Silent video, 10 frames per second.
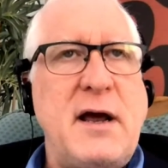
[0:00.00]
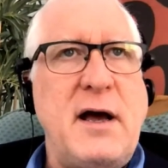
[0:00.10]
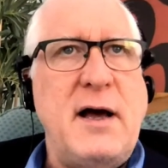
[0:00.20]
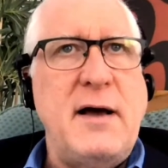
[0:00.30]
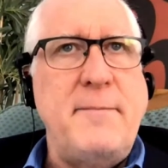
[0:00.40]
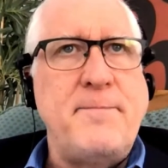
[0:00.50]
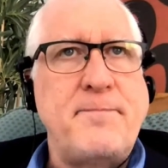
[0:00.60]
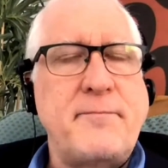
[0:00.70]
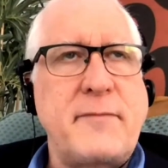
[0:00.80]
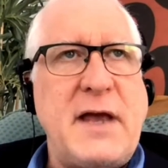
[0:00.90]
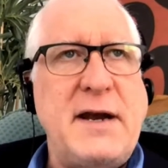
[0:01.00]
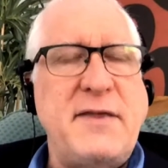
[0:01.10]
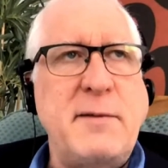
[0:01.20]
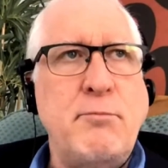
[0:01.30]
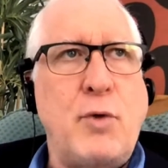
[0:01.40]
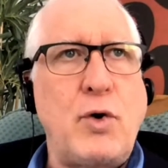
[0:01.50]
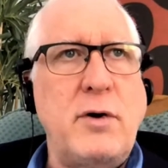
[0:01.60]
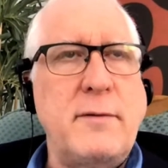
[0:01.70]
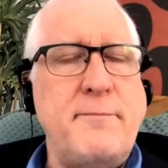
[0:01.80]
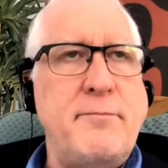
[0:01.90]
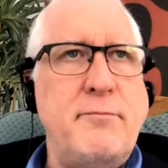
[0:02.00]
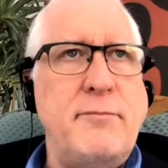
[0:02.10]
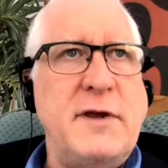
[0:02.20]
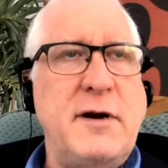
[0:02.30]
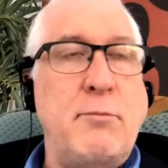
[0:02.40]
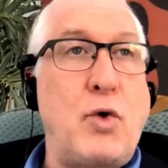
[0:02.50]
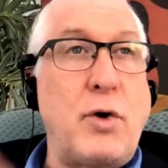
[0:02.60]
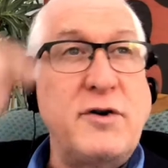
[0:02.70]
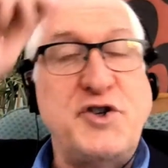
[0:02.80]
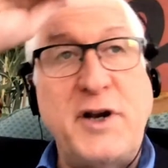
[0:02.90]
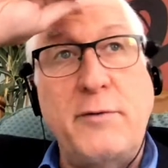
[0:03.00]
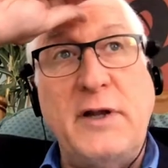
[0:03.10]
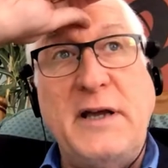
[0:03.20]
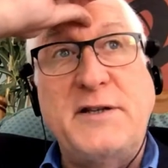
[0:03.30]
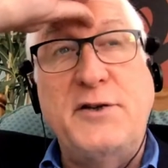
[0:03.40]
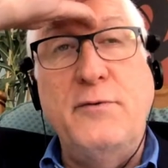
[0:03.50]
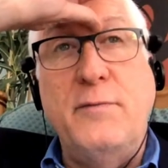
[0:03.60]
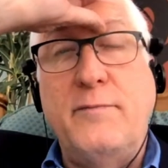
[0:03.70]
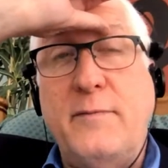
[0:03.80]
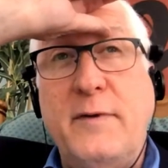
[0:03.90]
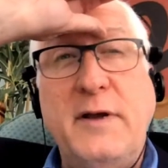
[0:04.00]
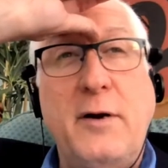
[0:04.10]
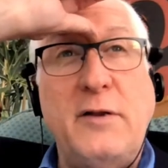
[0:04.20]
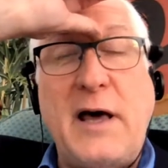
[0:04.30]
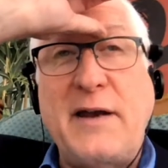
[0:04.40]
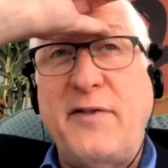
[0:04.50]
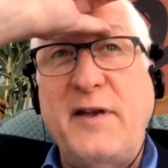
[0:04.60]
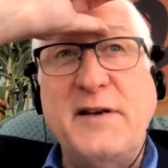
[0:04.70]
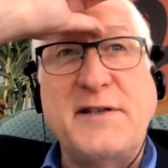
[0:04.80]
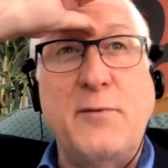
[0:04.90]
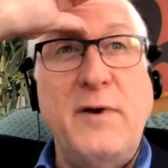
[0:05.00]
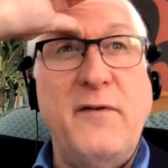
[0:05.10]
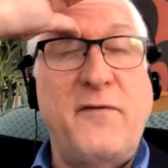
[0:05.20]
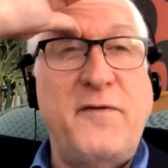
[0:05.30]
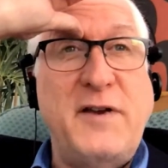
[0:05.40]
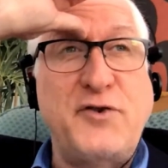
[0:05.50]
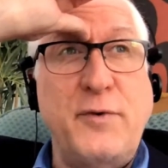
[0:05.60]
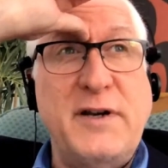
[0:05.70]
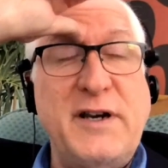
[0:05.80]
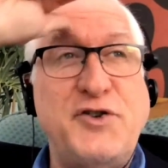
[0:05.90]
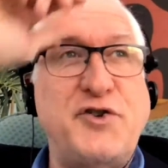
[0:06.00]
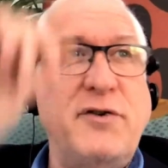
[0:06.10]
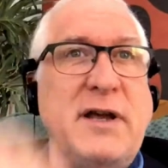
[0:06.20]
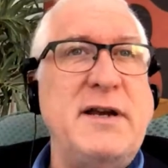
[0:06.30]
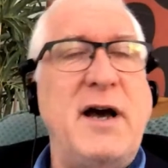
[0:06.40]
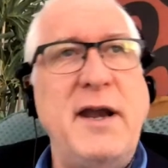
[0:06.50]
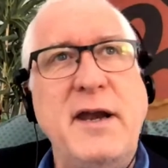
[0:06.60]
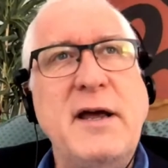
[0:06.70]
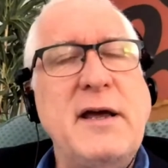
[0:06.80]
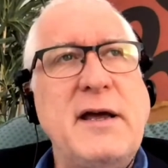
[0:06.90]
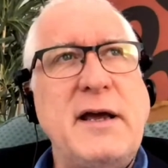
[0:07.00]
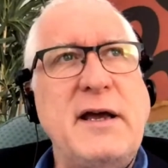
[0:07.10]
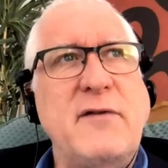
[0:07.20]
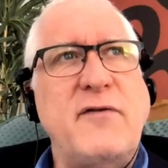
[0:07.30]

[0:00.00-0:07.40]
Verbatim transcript: um, and I think more you know more generally to you know a lot of things that we have traditionally done in a